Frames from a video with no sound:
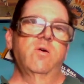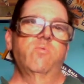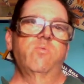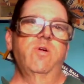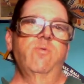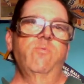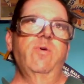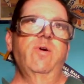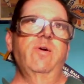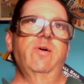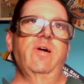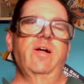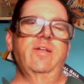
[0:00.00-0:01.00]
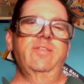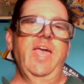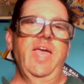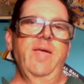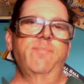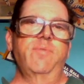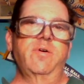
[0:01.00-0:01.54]
where a
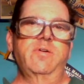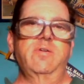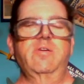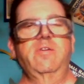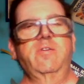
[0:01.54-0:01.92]
neighbor,